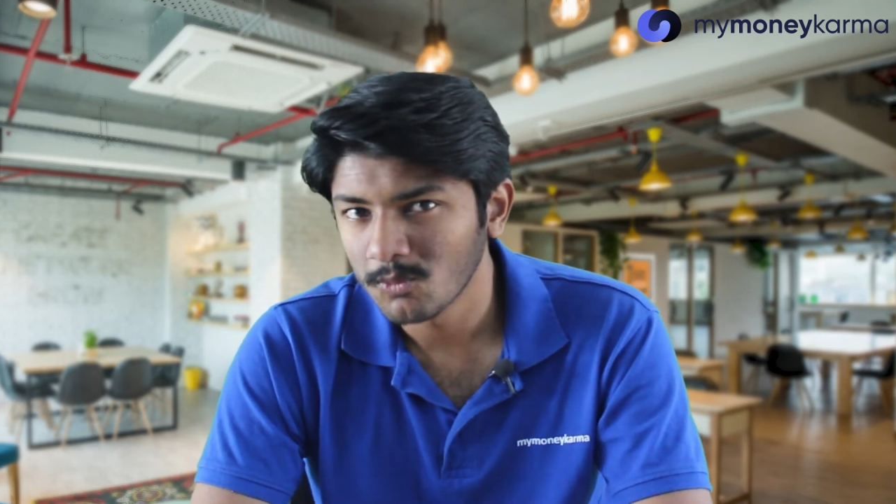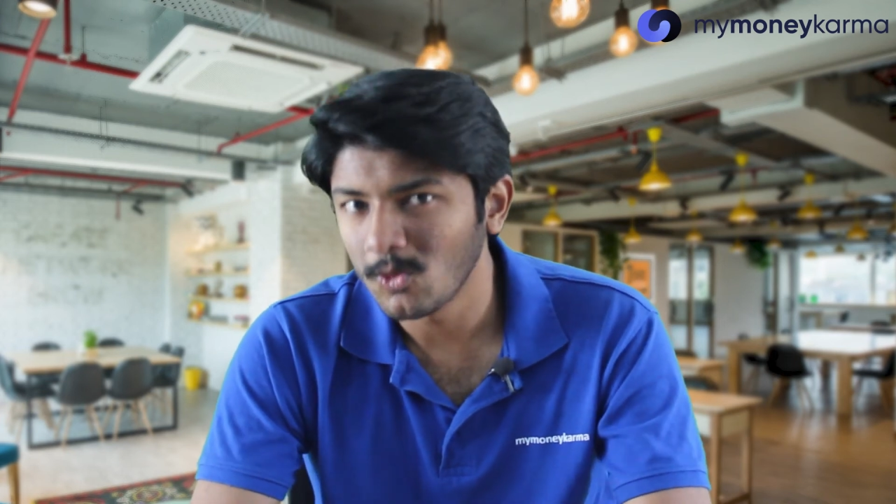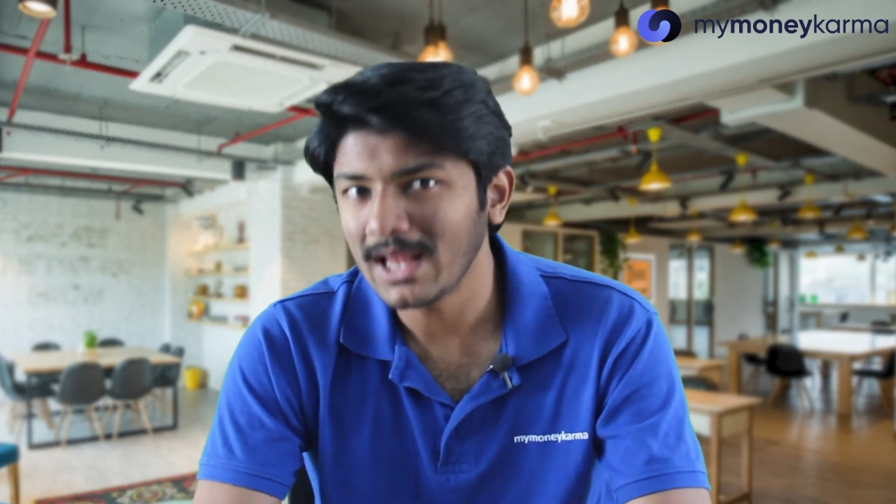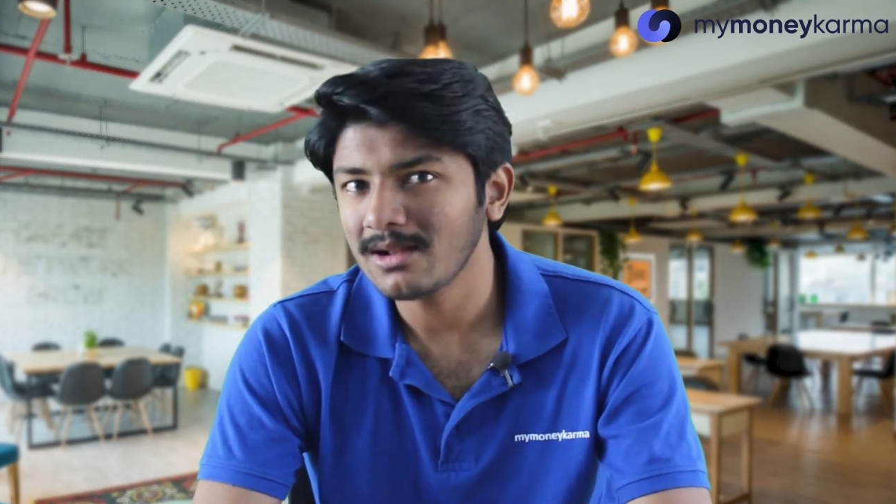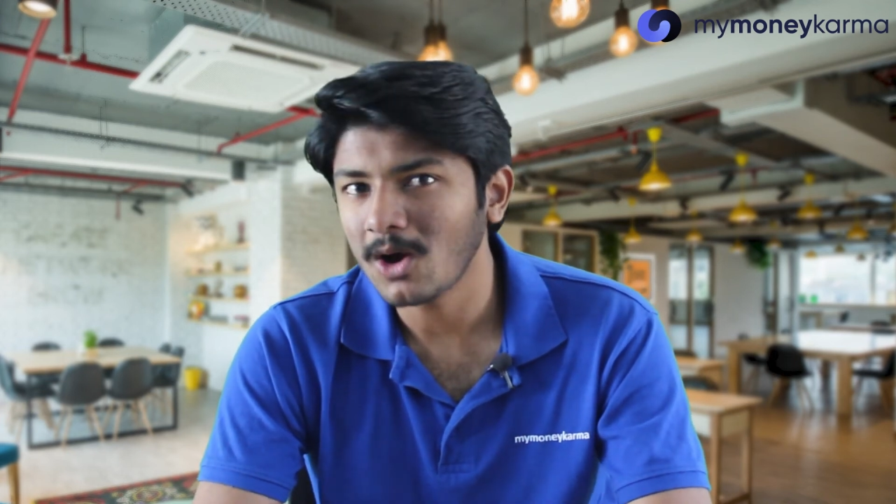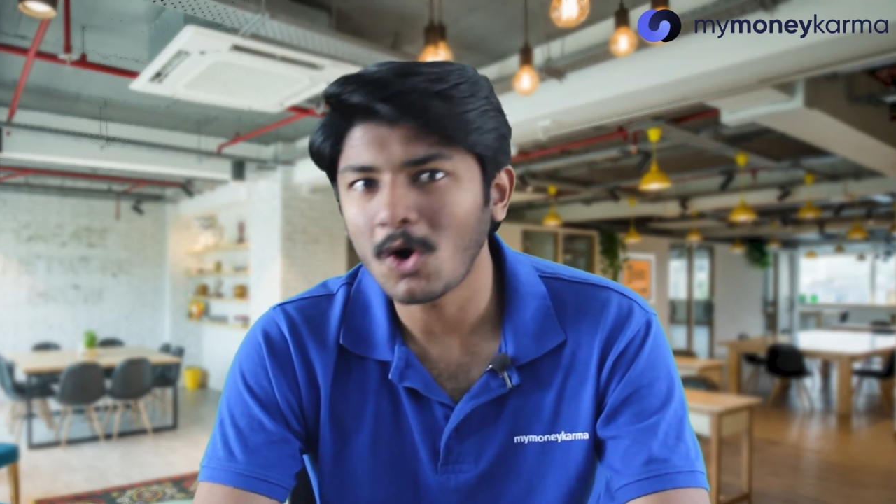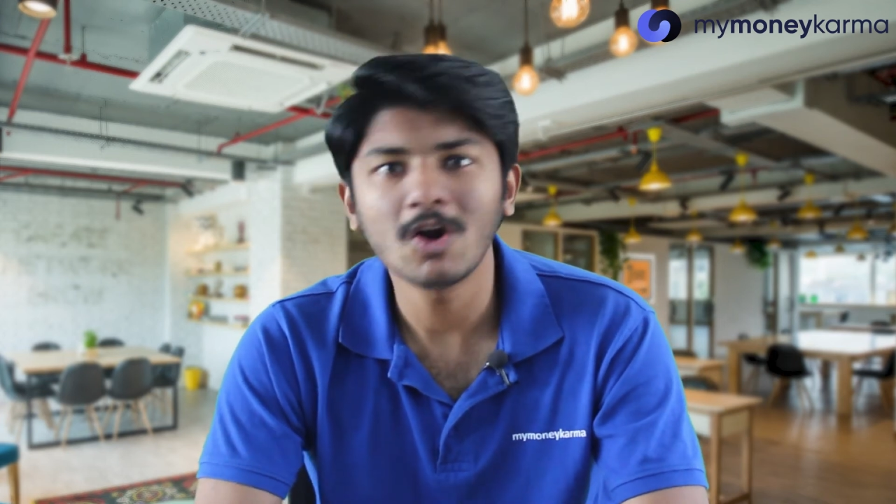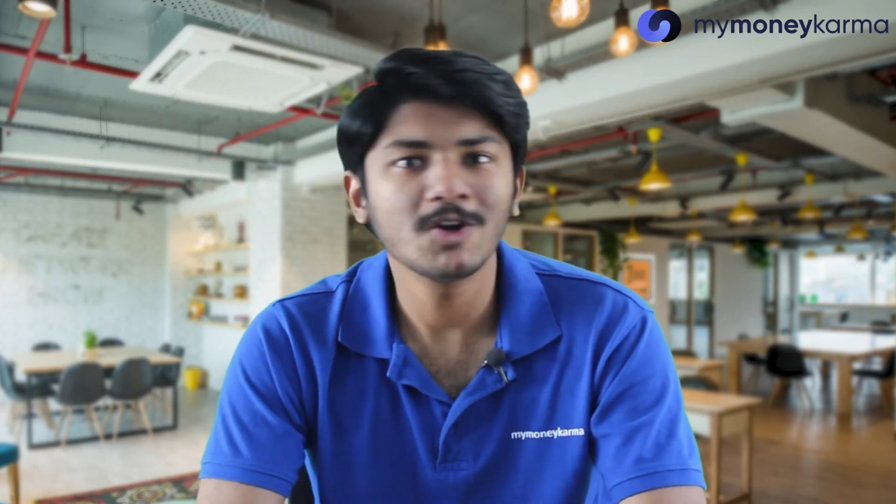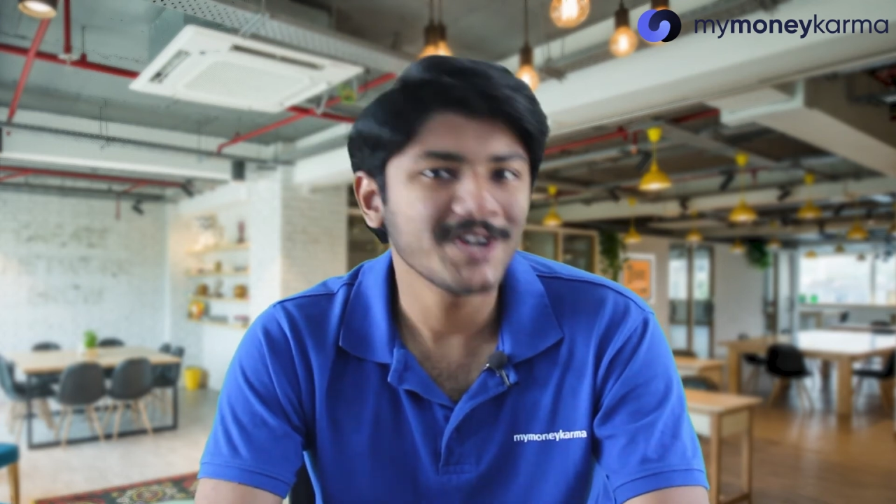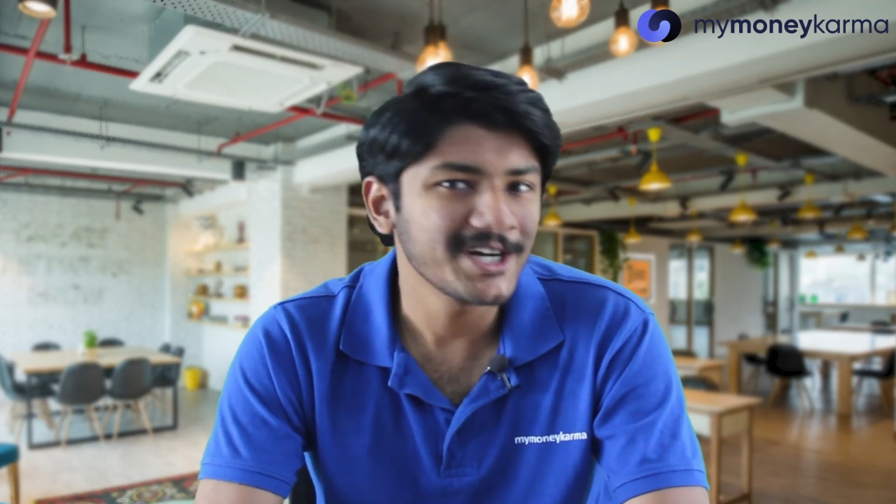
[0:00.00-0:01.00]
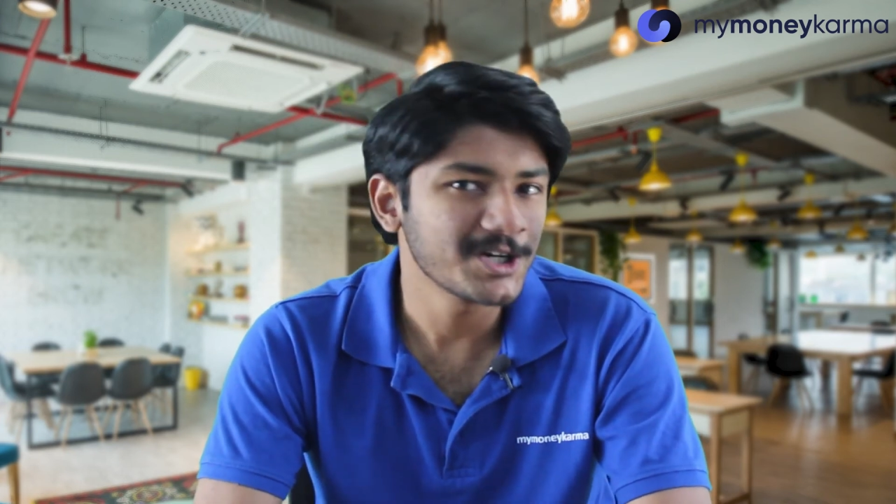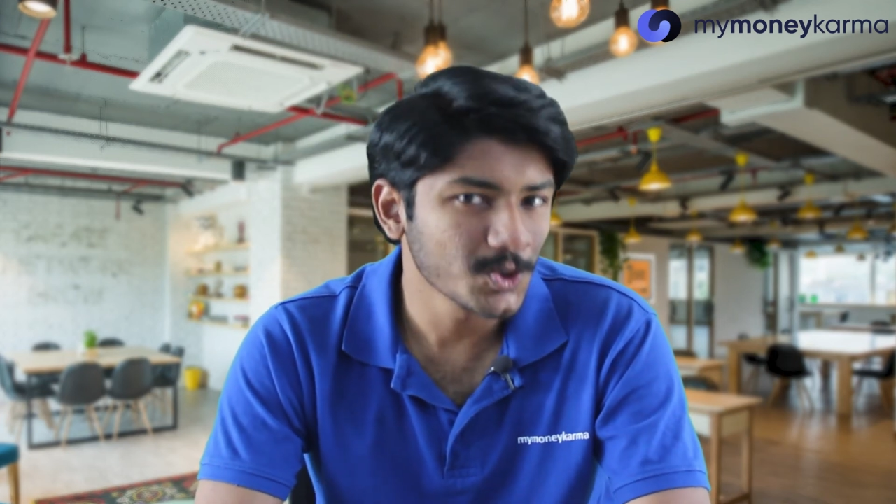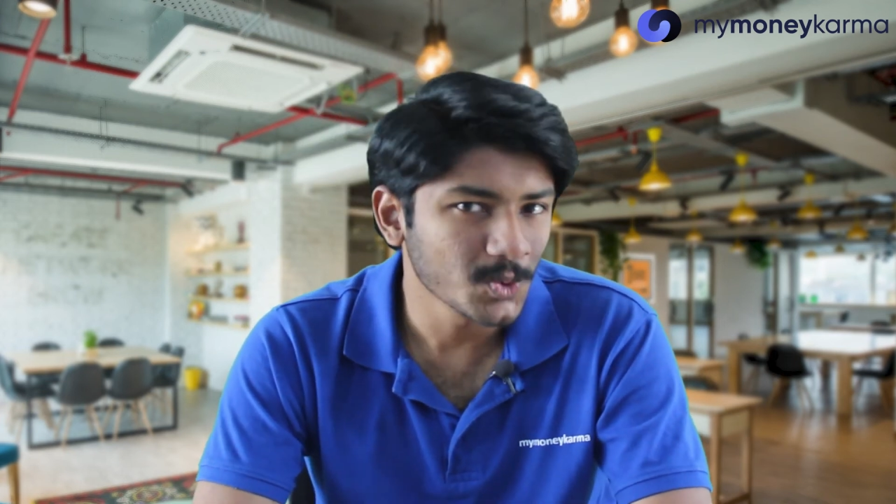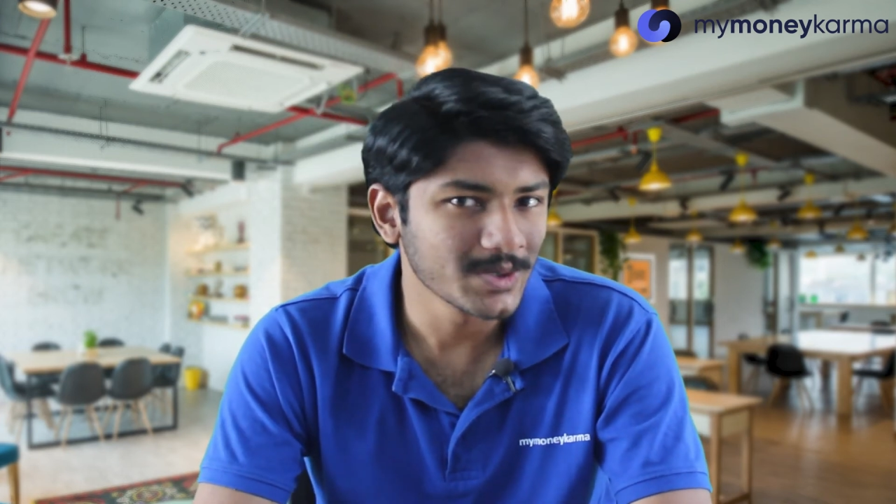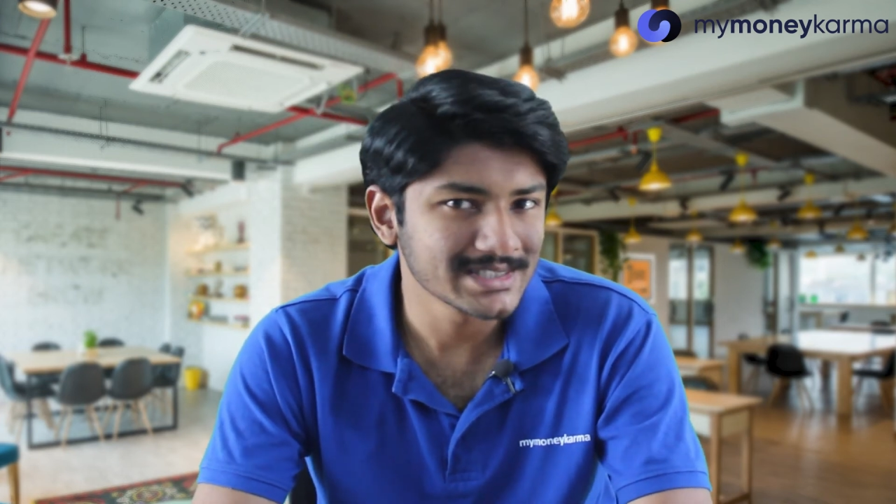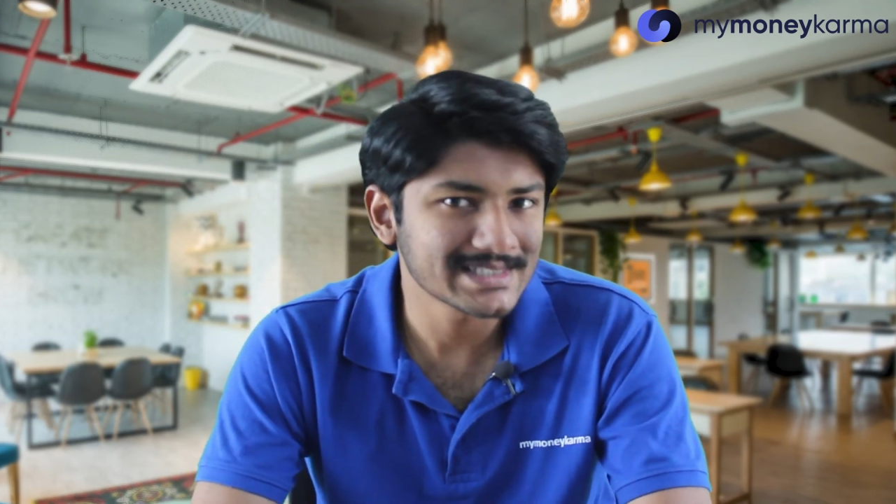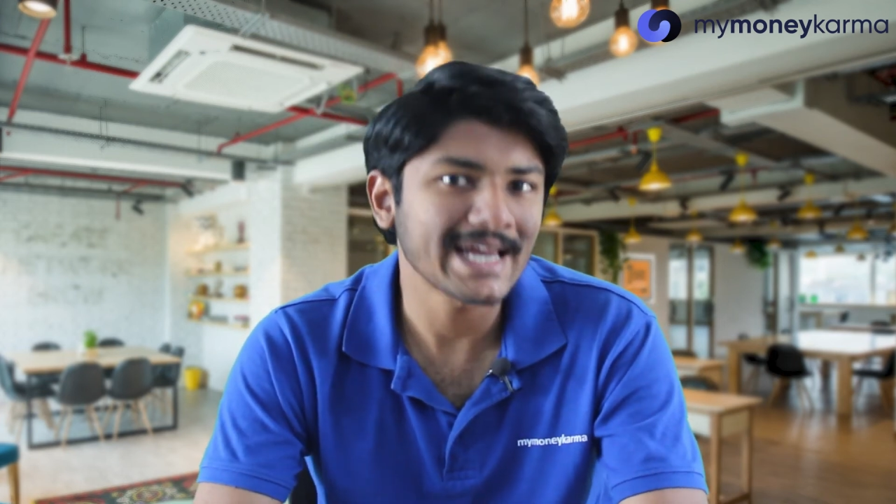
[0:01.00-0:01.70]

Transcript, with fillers: Well, all you need to do is